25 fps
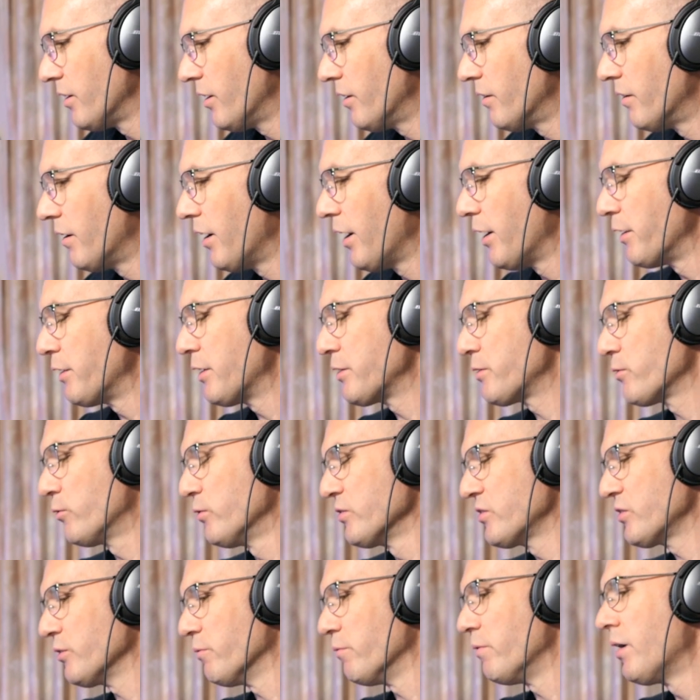All right. That's
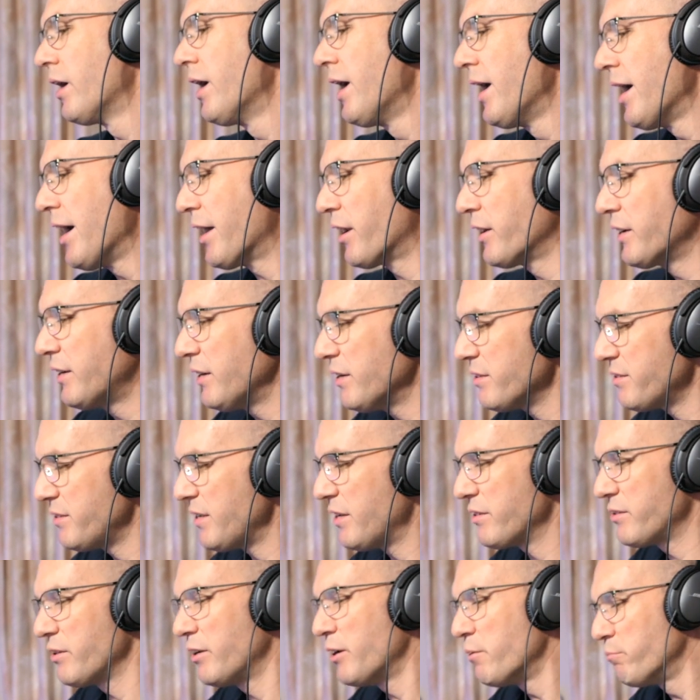awesome. And I guess
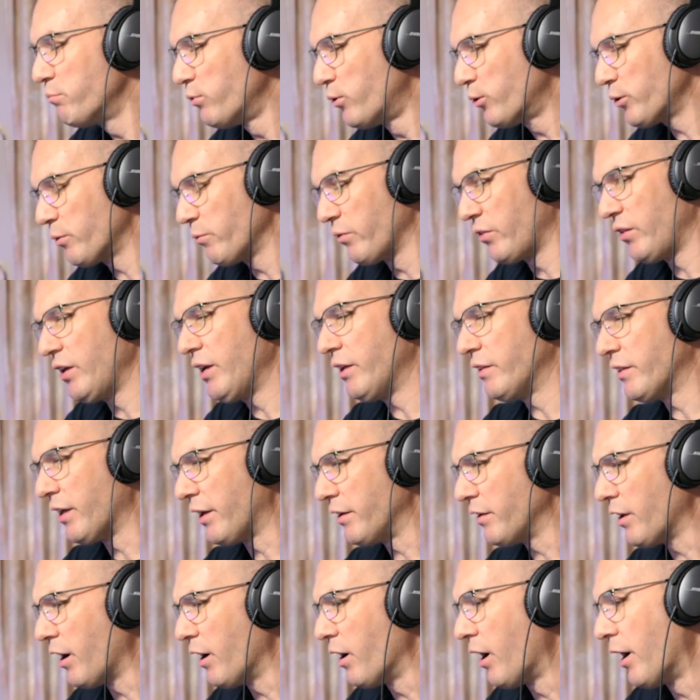that's an important thing
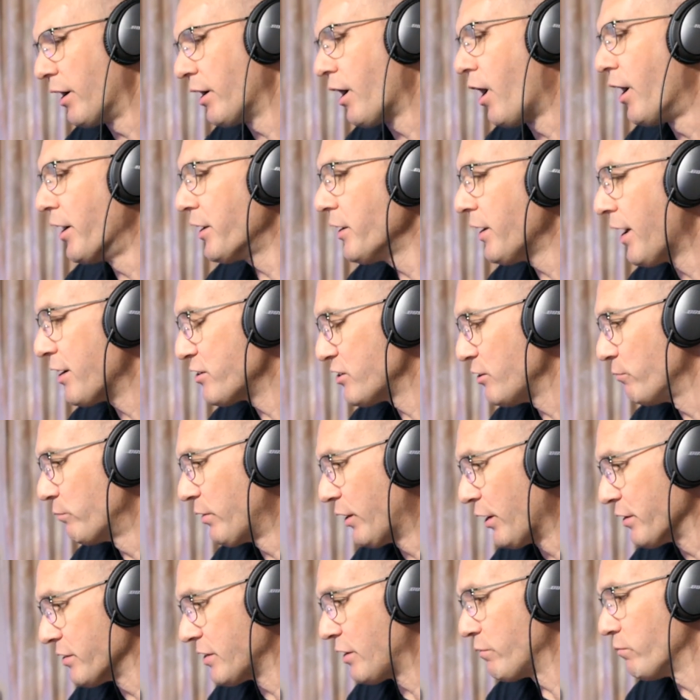then that I didn't actually
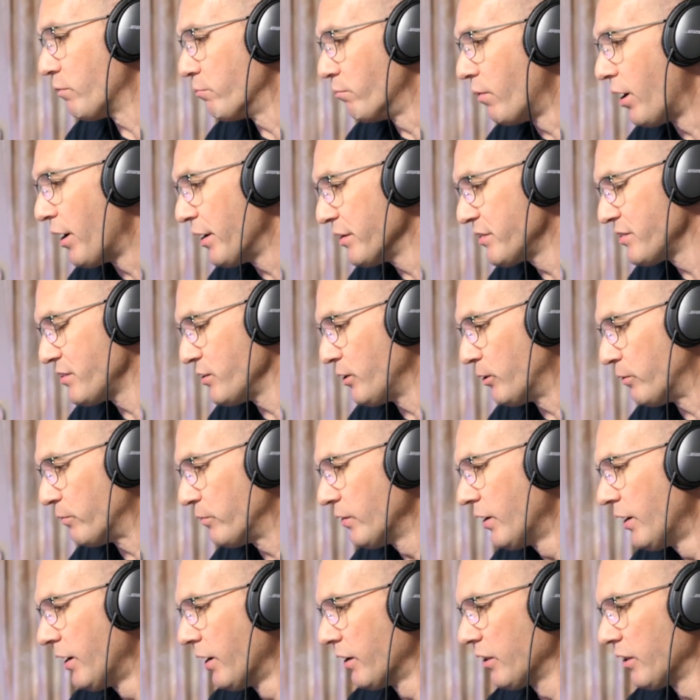realize even myself.